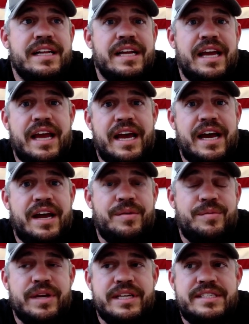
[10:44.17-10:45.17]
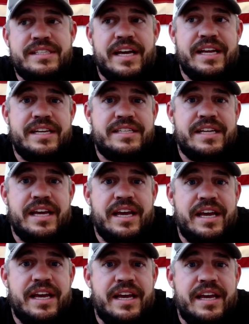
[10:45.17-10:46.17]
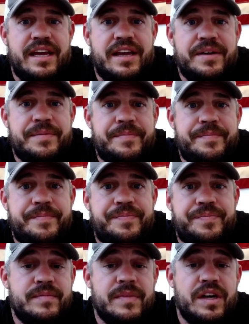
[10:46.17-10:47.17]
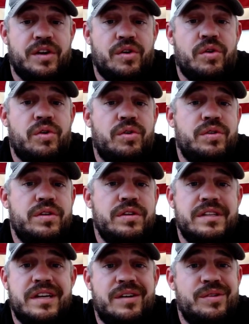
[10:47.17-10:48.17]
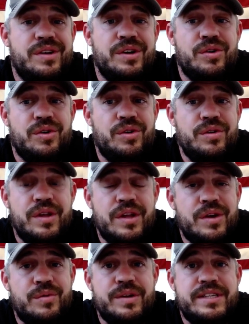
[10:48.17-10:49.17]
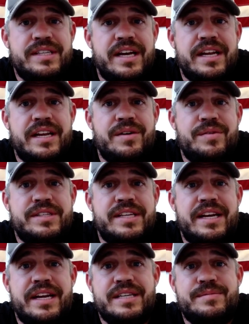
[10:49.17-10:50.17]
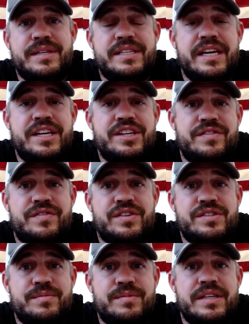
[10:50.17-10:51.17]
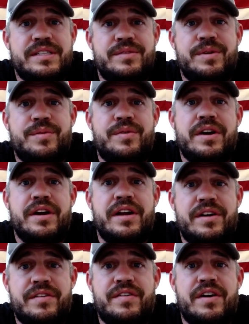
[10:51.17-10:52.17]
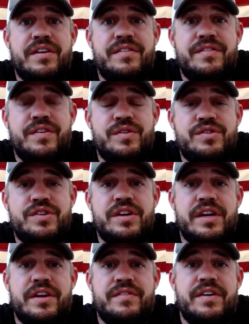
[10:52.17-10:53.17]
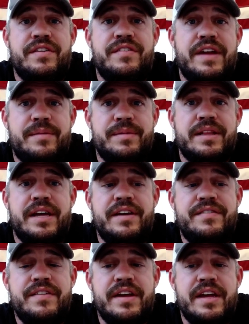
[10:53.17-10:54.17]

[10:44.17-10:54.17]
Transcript: And we set a goal, not really a goal. We set an expectation for some things that we wanted out of our future and out of our family life.